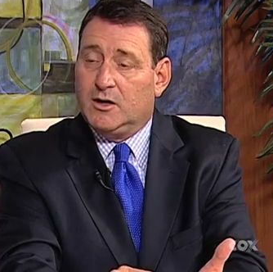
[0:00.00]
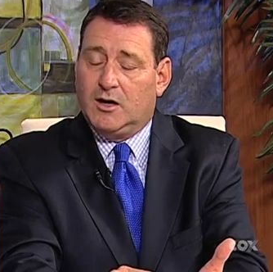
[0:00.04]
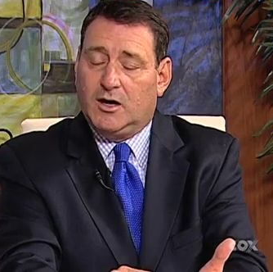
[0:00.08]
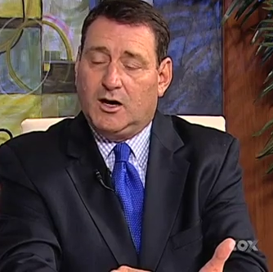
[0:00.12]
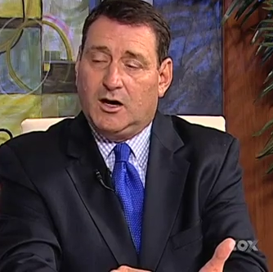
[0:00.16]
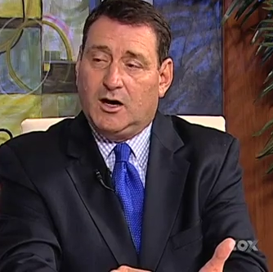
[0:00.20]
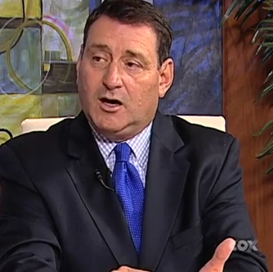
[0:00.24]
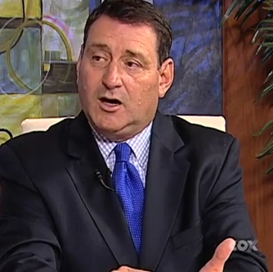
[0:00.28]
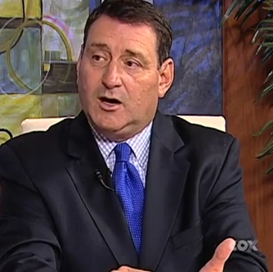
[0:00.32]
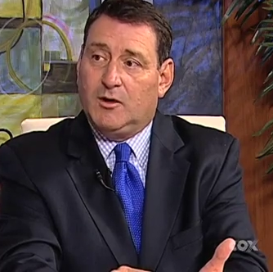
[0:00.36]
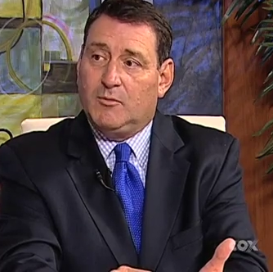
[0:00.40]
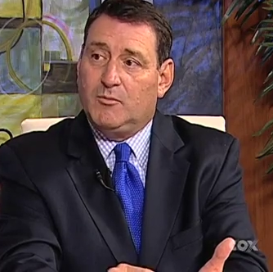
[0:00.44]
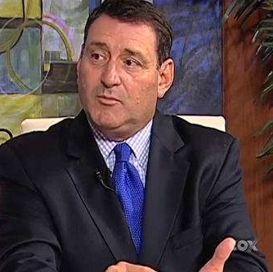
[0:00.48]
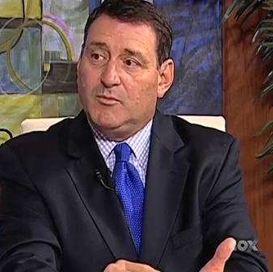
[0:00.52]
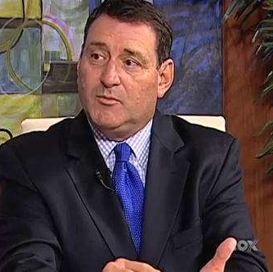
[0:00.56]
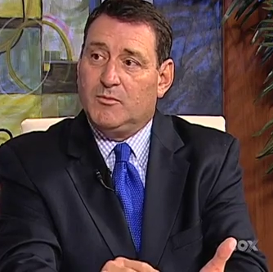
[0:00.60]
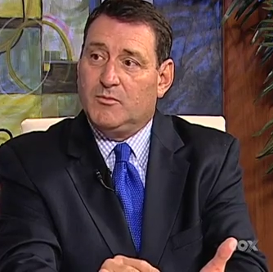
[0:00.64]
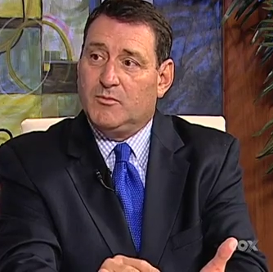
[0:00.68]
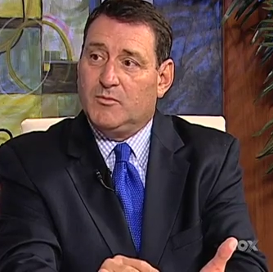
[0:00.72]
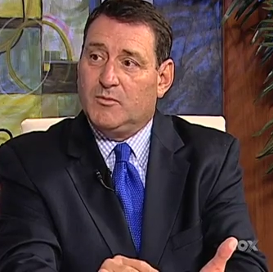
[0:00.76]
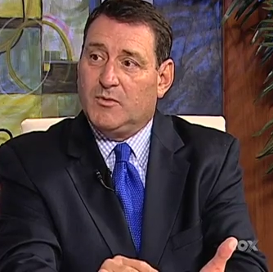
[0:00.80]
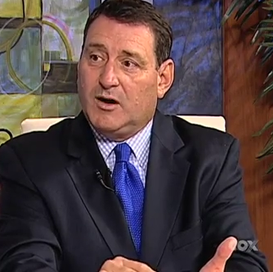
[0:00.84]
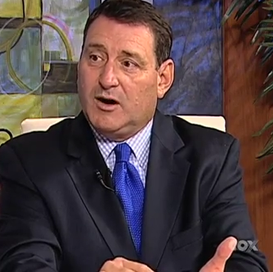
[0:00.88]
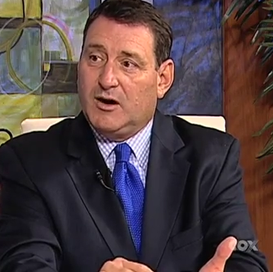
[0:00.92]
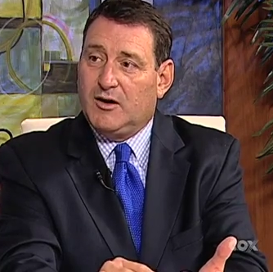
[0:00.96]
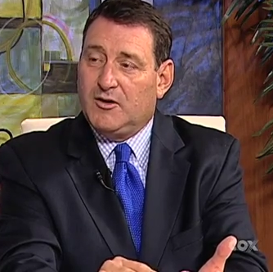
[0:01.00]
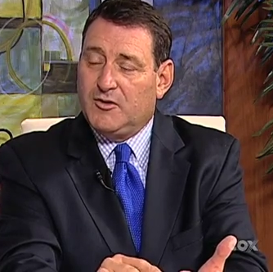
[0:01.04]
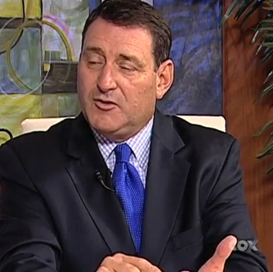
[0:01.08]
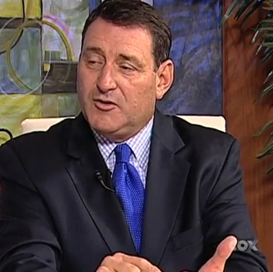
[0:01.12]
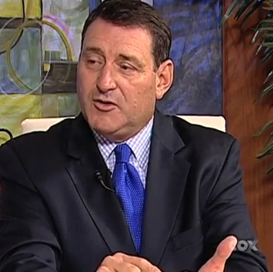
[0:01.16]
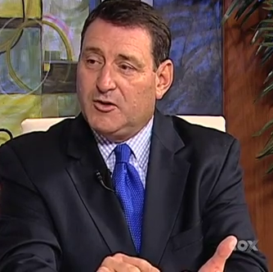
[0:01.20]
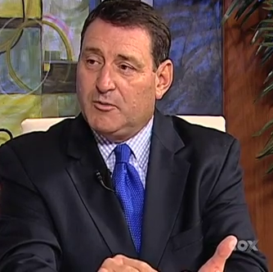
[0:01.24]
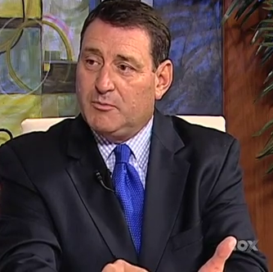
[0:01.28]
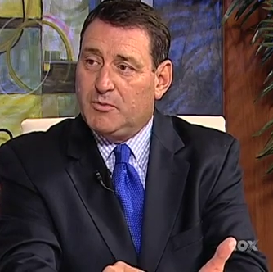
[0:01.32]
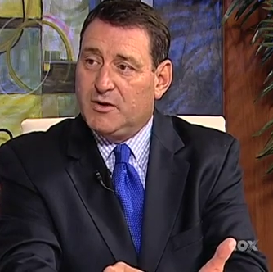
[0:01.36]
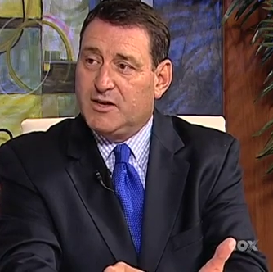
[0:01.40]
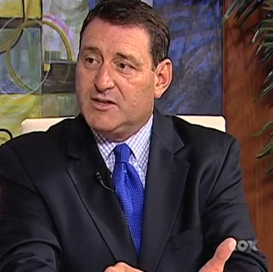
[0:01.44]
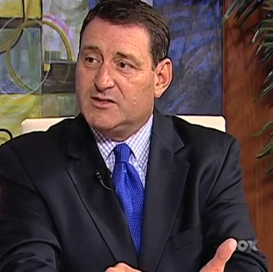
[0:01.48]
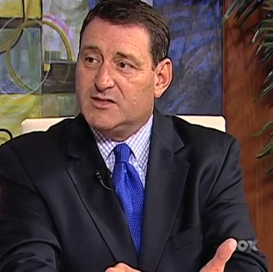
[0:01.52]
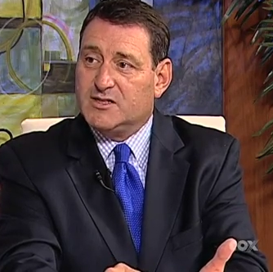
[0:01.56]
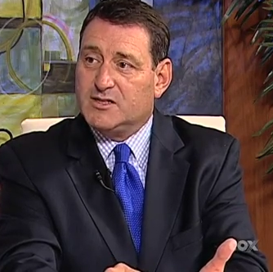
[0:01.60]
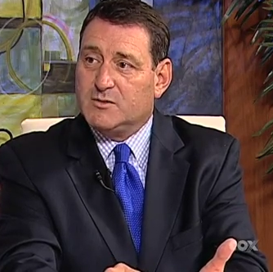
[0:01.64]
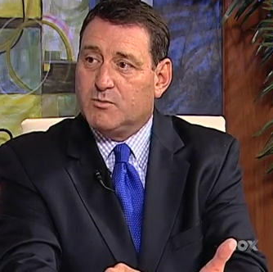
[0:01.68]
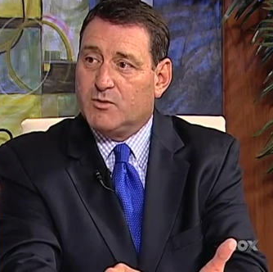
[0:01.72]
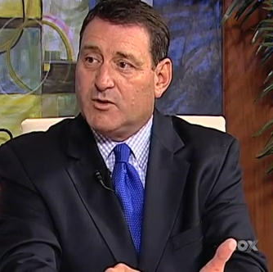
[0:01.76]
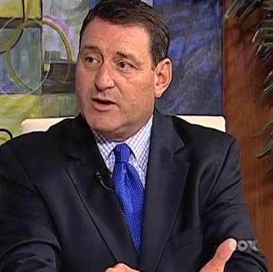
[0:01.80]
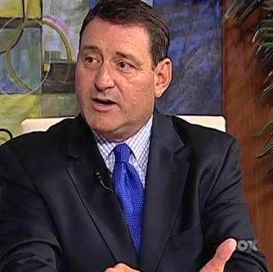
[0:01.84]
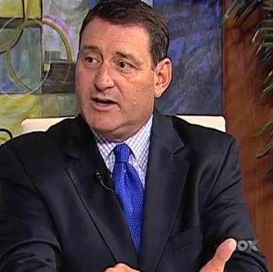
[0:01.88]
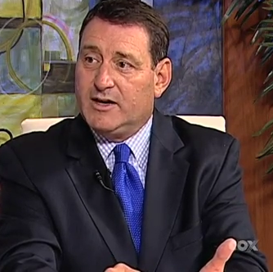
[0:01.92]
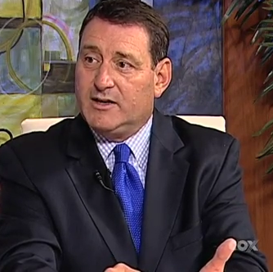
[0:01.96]
The business
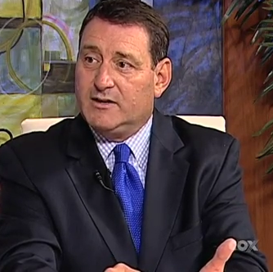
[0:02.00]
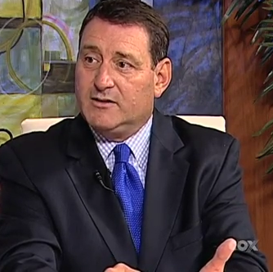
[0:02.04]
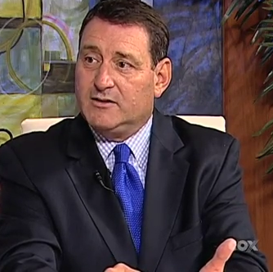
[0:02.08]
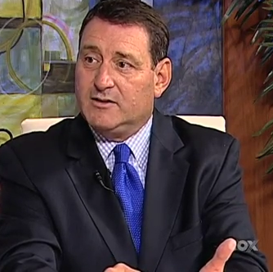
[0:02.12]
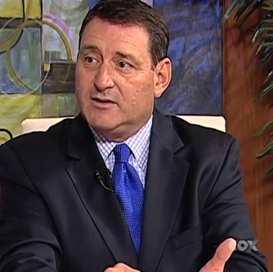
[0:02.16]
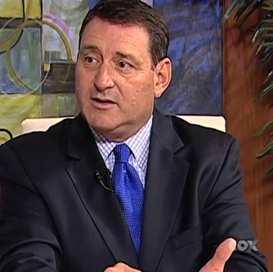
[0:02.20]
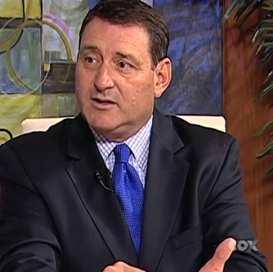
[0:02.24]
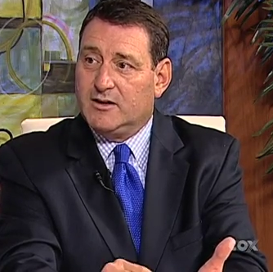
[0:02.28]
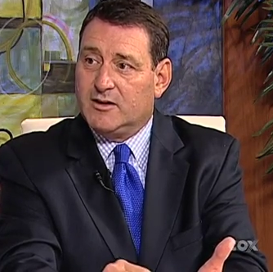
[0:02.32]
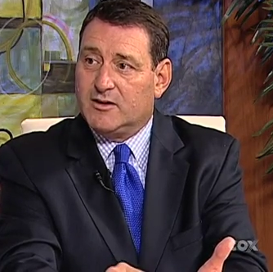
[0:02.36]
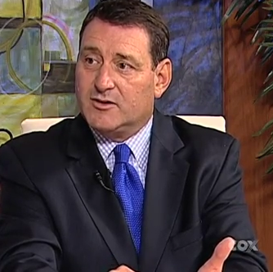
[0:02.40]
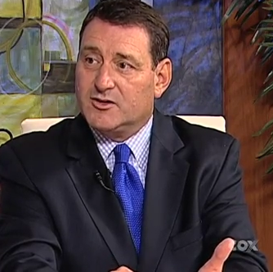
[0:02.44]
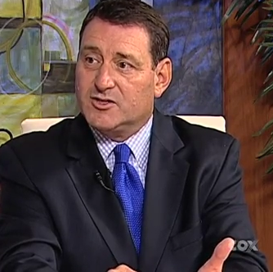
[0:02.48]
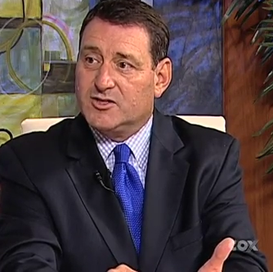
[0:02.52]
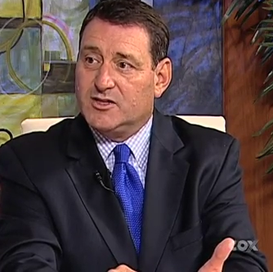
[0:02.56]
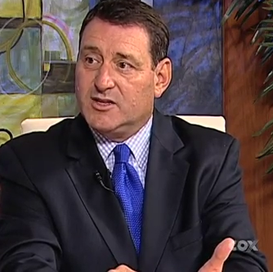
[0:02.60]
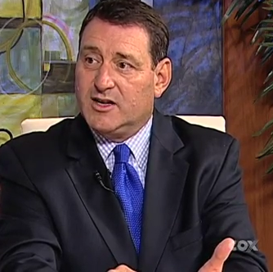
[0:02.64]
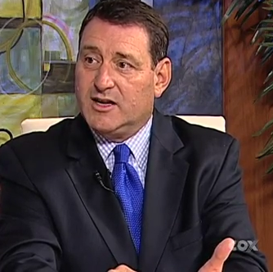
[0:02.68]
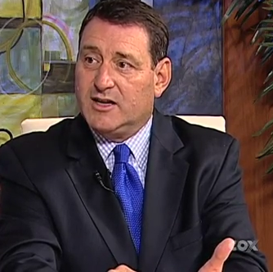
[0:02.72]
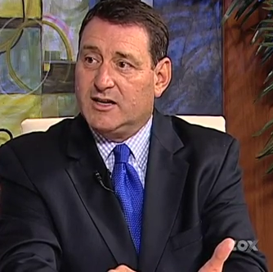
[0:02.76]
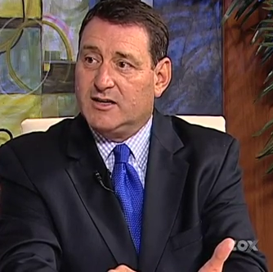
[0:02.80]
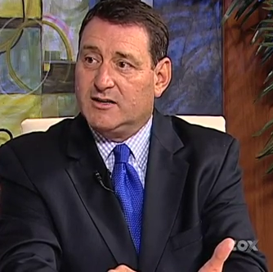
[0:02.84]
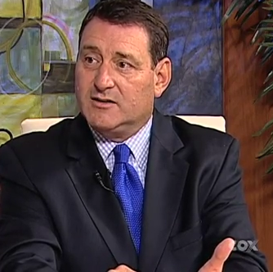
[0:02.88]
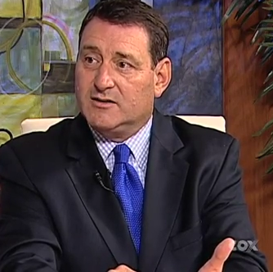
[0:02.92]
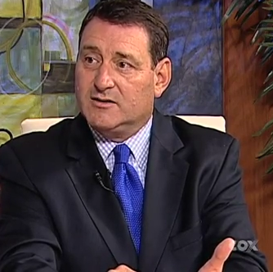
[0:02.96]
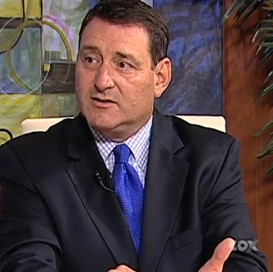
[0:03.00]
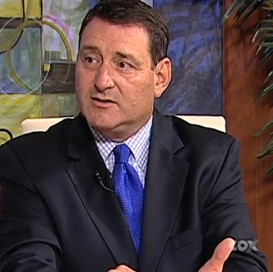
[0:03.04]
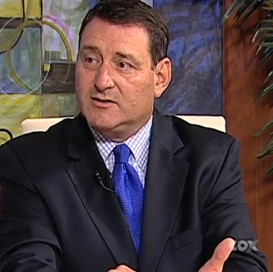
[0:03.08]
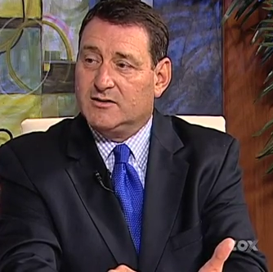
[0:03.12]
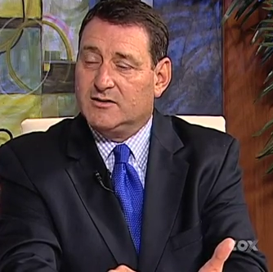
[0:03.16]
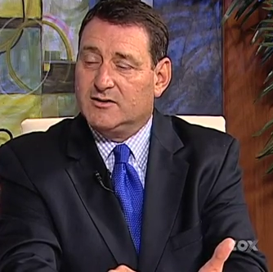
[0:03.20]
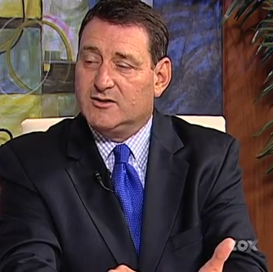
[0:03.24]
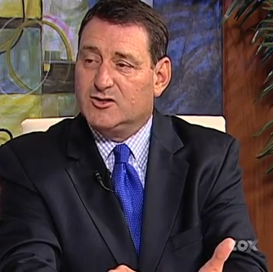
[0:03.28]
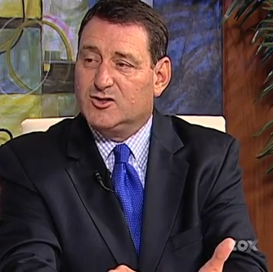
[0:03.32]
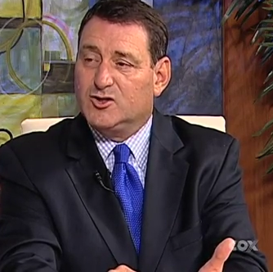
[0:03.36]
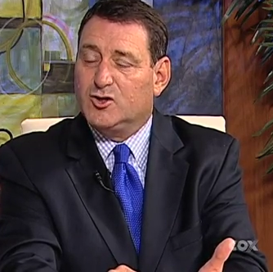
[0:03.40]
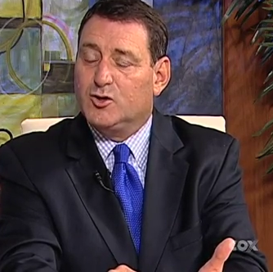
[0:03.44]
brand in our state is